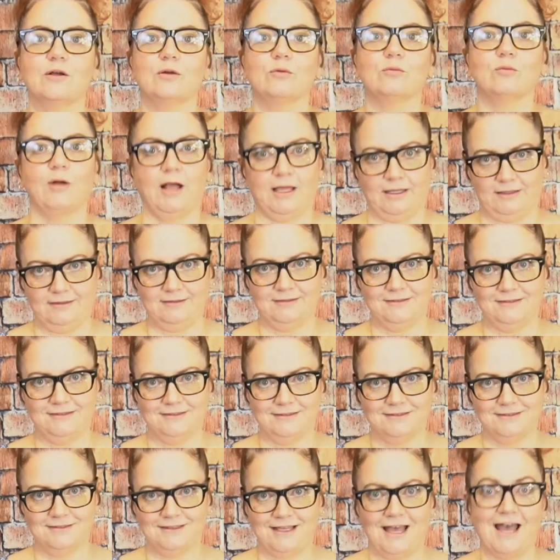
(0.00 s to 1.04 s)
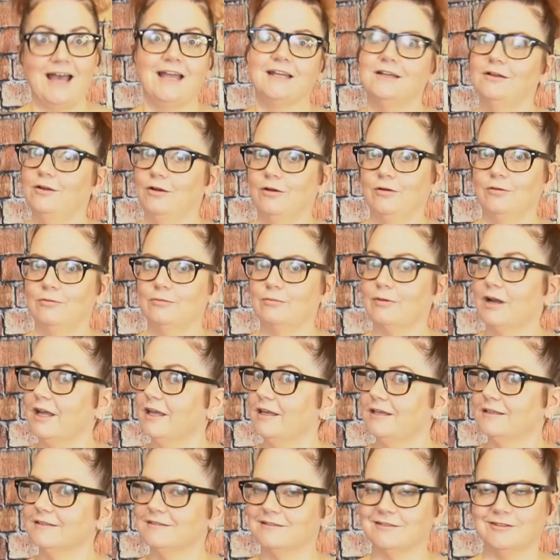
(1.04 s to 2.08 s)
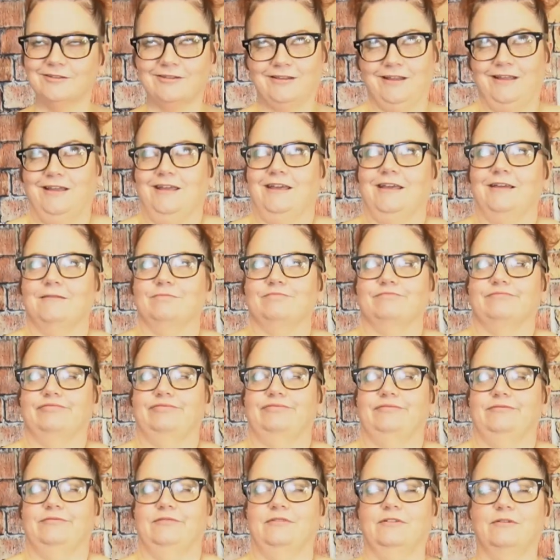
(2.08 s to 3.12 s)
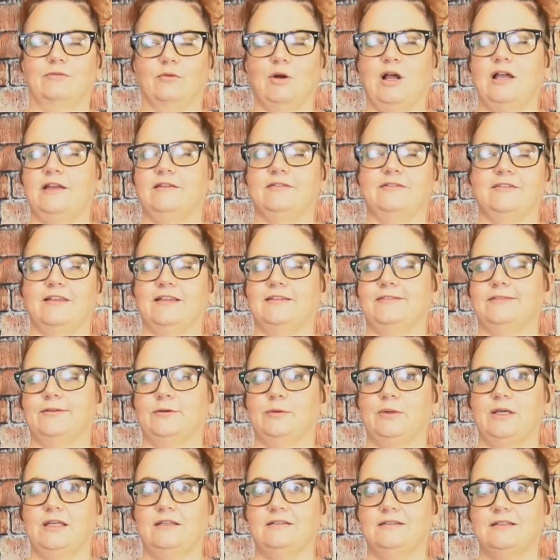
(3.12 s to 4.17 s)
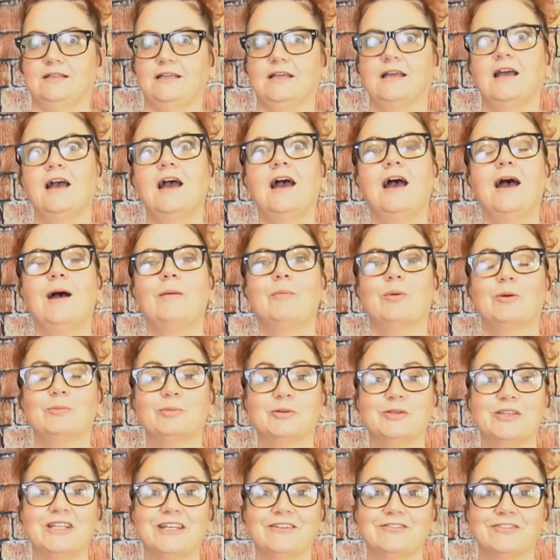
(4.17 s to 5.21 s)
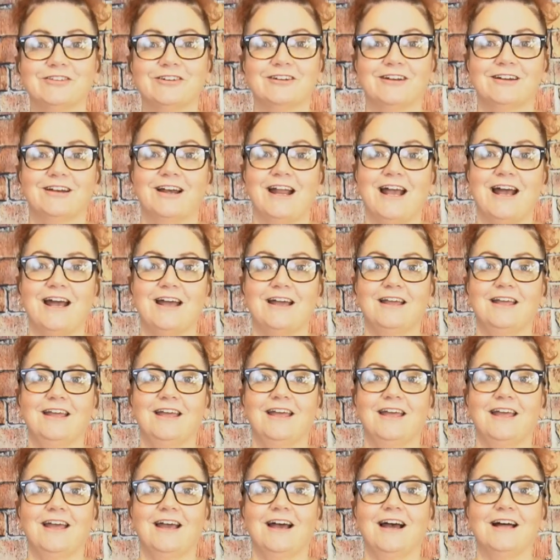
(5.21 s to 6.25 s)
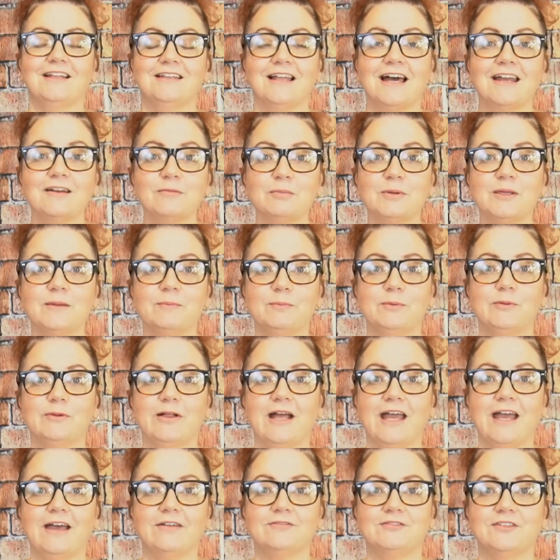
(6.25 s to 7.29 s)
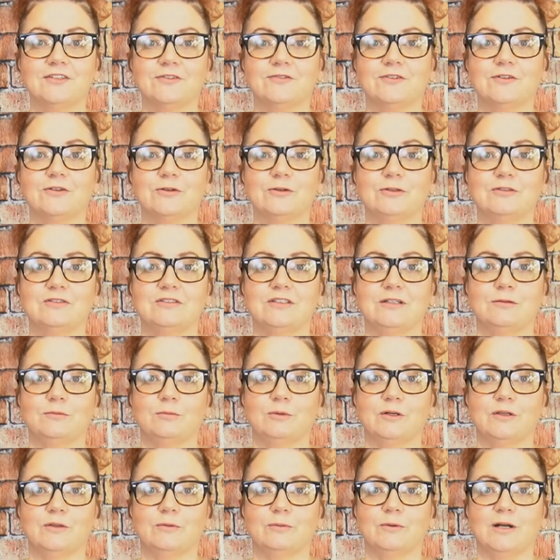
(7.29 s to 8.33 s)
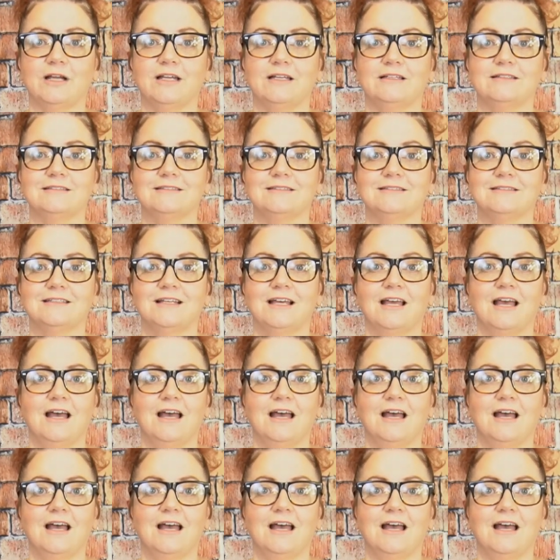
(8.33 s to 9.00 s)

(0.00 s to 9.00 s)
rice. I know, rice. You're thinking, rice, that's so easy. But believe it or not, a lot of people have difficulty with rice.